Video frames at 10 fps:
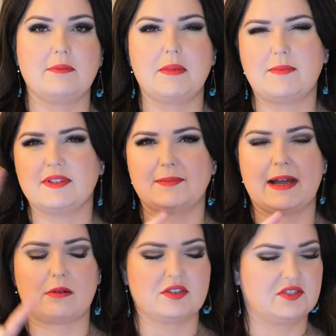Maybe it's
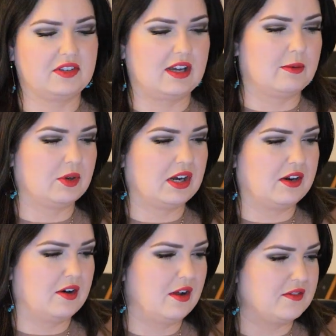backwards on the camera. I
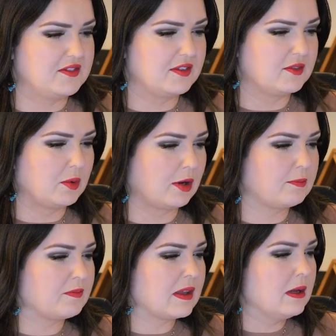don't know how these things work.
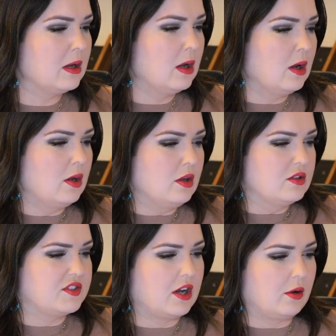
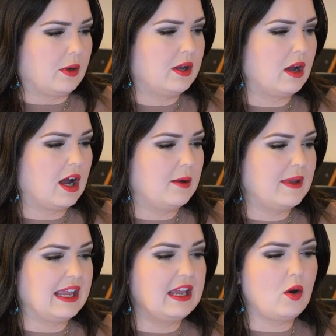So
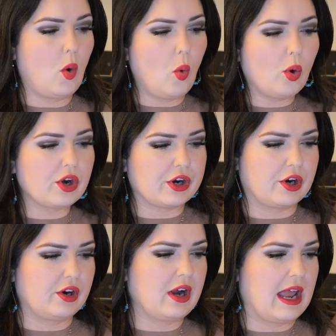in
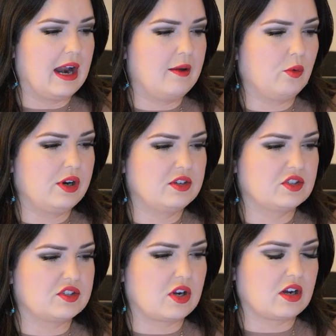order, and I wanna
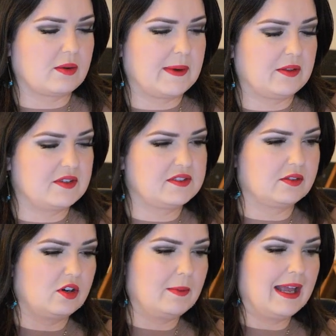just talk about this a
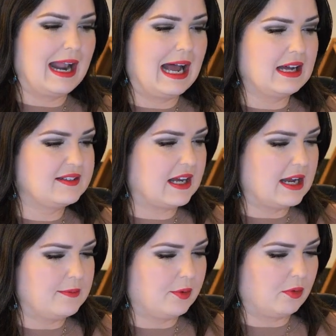little bit as
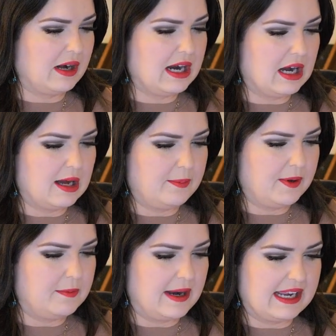I bring up
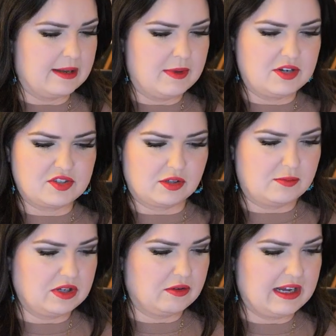my image. So let
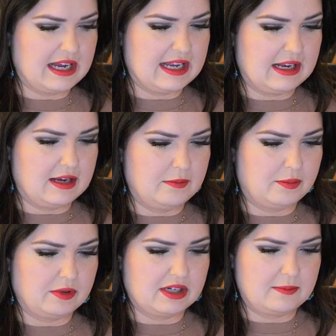me go ahead and
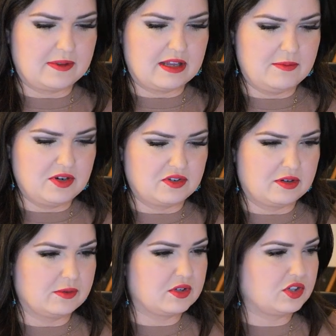bring up the image that
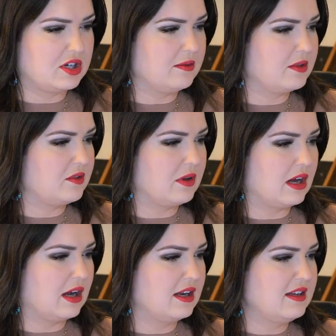I wanna share with you
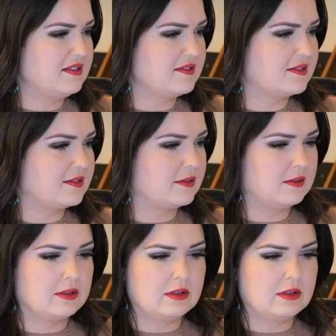guys.